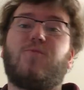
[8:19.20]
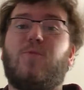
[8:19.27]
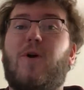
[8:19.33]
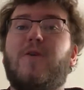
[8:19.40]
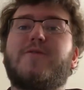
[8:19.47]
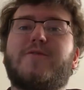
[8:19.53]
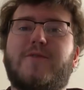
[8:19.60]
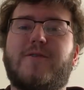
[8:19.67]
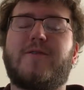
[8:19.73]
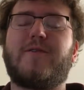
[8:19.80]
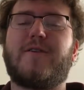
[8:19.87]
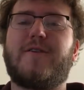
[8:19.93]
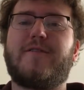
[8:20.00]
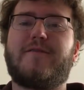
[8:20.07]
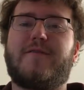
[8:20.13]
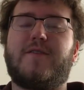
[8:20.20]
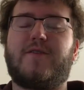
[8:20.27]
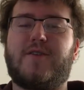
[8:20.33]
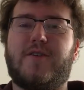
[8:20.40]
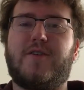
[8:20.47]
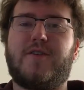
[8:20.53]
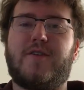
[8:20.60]
Walter feel
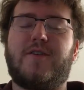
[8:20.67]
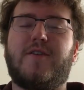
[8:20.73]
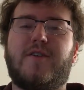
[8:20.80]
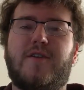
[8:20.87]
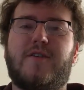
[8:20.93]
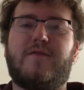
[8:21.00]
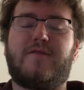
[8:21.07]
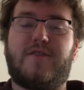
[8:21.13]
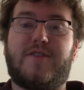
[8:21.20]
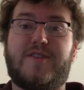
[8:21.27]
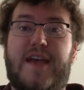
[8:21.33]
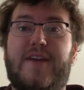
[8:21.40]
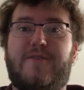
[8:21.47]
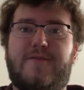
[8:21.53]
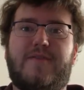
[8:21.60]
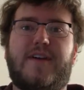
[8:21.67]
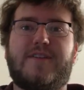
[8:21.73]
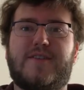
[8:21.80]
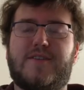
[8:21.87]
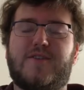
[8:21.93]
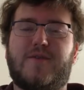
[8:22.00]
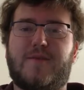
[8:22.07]
good for
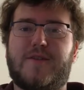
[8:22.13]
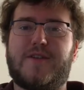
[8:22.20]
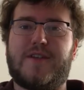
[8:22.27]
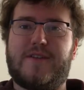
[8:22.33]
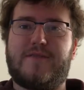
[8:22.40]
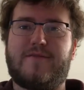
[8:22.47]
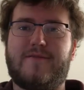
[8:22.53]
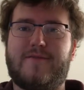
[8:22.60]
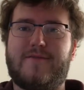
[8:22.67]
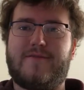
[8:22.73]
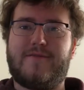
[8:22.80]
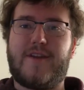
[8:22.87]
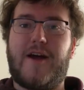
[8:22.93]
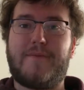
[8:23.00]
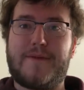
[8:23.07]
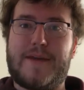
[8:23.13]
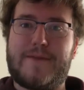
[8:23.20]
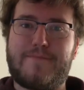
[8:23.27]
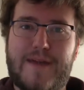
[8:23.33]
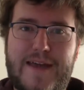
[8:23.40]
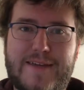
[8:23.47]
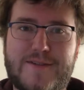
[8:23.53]
sacrificing so much and not
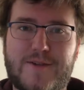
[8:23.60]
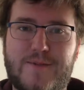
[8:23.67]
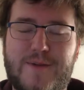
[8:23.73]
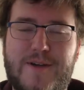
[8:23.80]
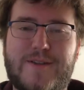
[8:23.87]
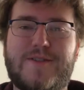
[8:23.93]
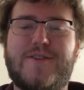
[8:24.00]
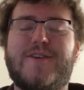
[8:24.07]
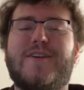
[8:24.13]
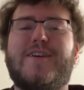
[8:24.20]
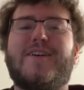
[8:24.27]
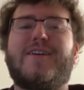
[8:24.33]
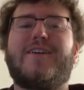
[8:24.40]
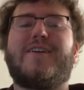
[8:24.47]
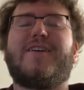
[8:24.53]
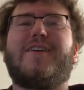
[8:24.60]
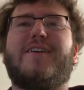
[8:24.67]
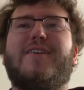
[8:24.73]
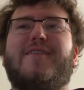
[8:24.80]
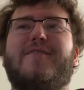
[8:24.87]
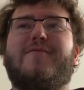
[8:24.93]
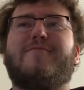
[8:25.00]
being paid so much,
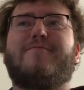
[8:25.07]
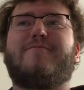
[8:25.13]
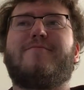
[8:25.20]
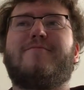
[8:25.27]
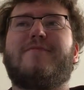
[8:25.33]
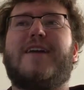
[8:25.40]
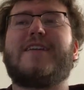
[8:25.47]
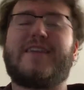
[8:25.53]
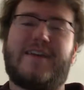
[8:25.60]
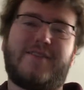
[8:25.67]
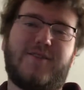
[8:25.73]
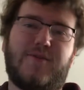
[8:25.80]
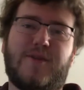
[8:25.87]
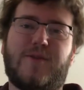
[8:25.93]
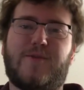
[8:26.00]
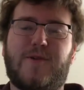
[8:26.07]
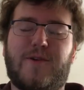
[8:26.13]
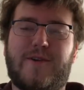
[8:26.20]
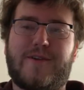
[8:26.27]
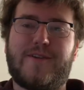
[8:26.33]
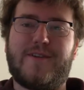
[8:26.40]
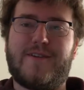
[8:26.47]
and yet doing the
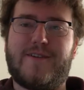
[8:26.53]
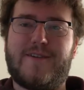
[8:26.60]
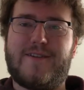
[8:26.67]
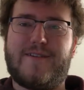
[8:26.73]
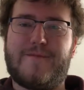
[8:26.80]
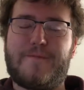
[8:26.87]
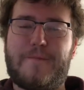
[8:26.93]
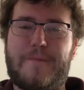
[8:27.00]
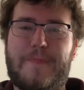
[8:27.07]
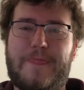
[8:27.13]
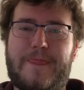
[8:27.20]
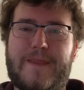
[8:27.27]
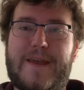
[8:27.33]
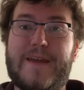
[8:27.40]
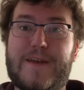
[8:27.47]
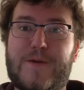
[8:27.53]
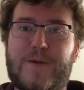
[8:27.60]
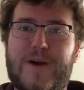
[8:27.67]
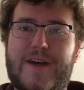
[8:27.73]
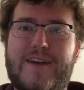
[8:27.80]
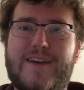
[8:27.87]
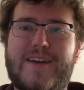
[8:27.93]
work
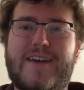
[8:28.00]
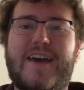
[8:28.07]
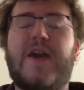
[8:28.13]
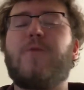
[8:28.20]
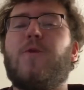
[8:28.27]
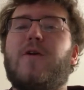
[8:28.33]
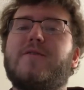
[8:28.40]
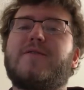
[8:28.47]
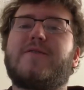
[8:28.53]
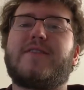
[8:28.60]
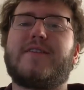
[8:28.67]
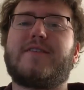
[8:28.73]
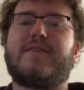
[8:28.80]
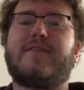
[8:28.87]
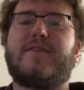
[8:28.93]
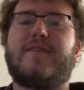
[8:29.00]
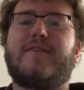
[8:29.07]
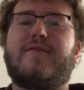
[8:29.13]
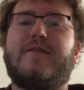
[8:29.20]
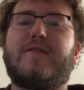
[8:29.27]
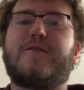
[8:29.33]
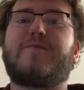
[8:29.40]
anyway. And Walter then
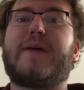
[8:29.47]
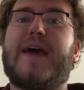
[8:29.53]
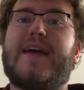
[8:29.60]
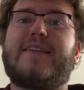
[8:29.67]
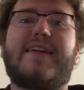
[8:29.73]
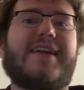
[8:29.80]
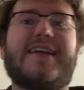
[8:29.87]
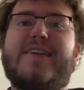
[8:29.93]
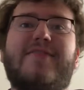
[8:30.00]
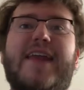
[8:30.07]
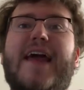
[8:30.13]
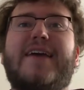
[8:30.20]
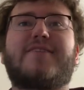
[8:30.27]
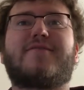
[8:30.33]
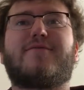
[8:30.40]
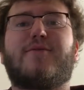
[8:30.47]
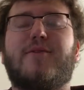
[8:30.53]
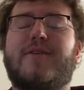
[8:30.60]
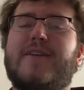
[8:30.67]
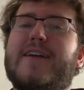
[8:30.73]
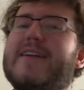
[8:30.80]
feels bad that he even asked for it.